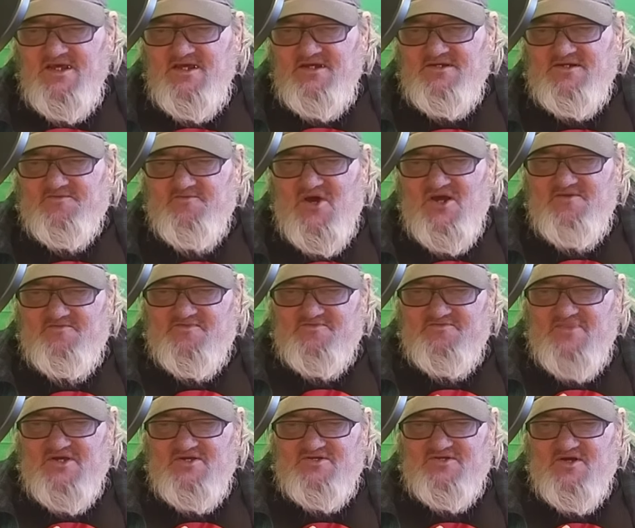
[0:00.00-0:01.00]
You might,
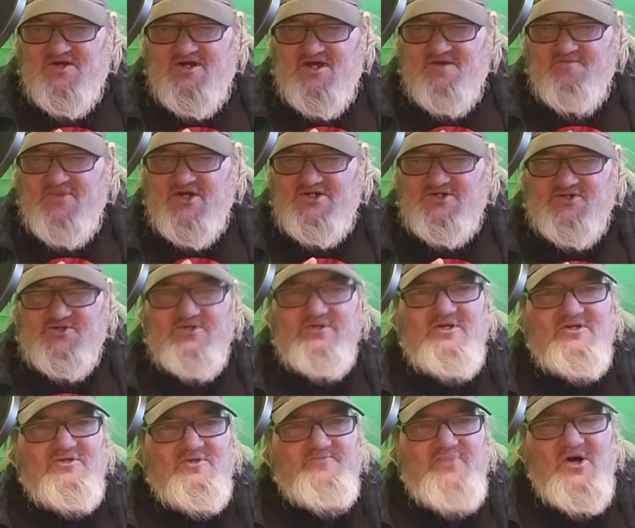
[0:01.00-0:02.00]
you gotta make sure
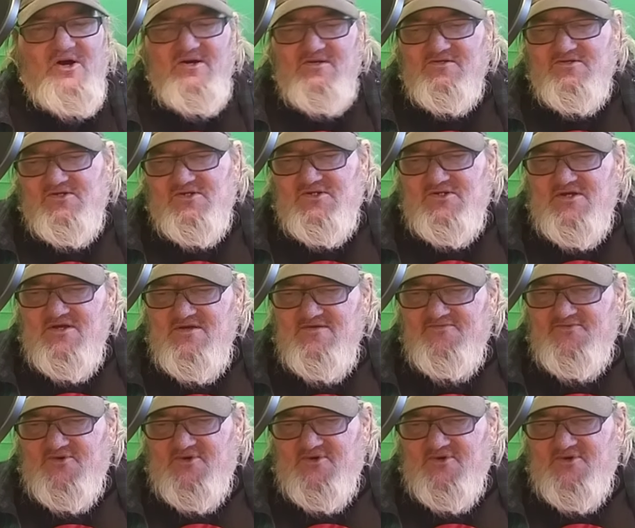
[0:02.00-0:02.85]
that the pilot's safe.